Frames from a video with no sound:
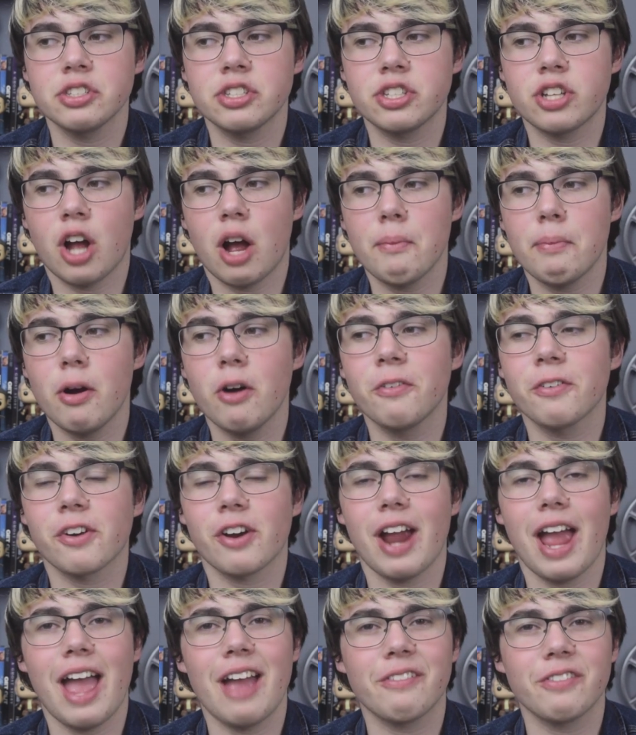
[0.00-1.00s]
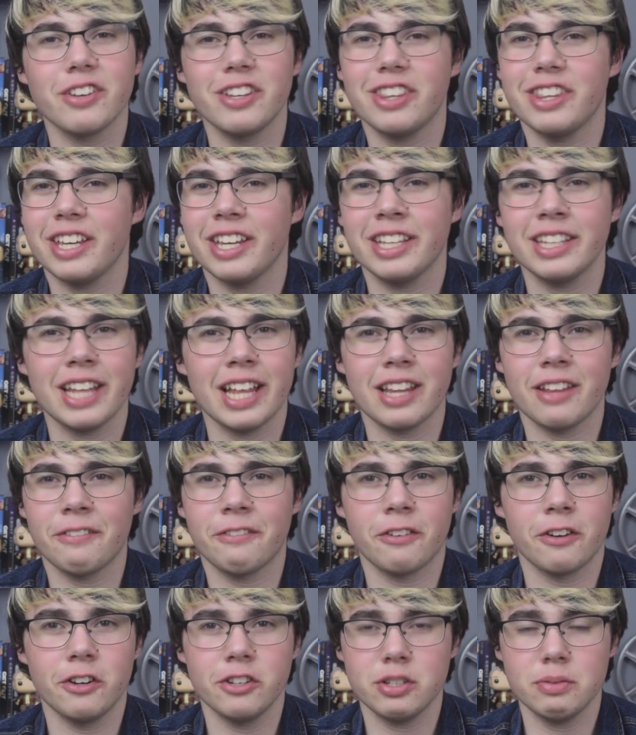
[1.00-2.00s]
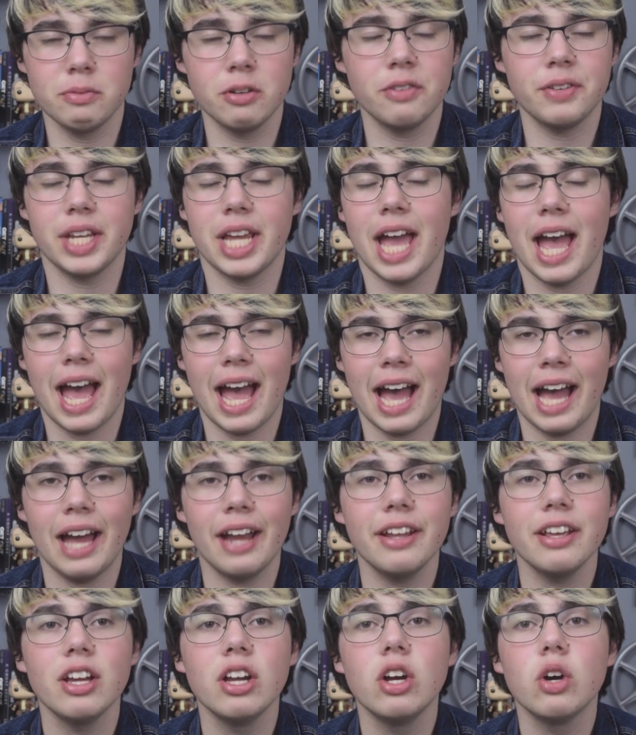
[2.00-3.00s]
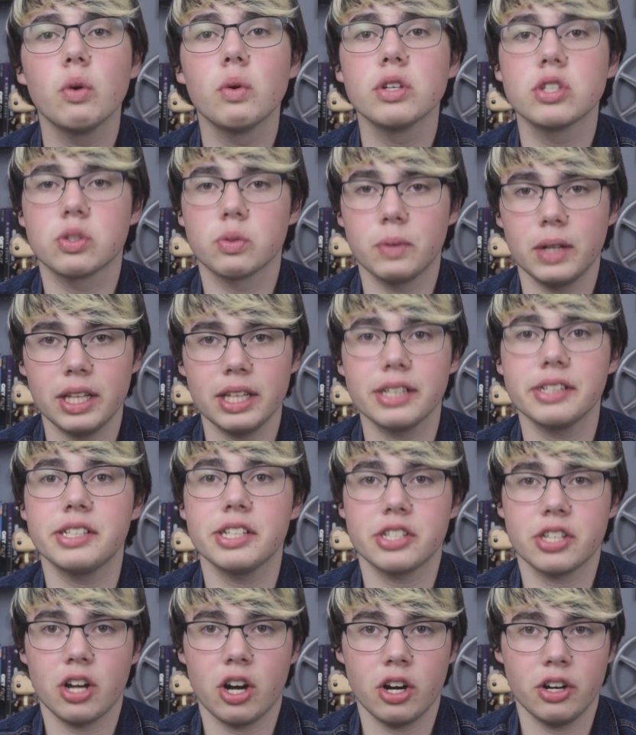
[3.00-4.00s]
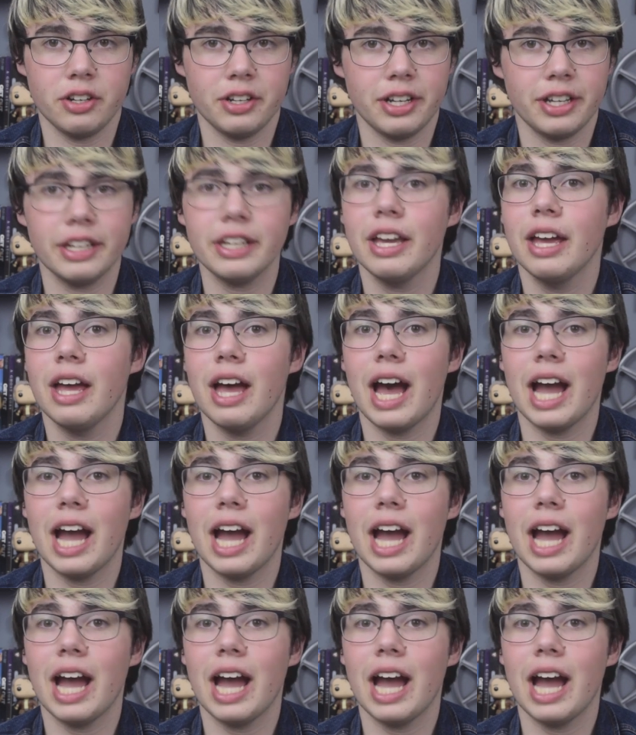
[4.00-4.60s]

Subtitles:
stomp over everything that the first movie had was really disheartening.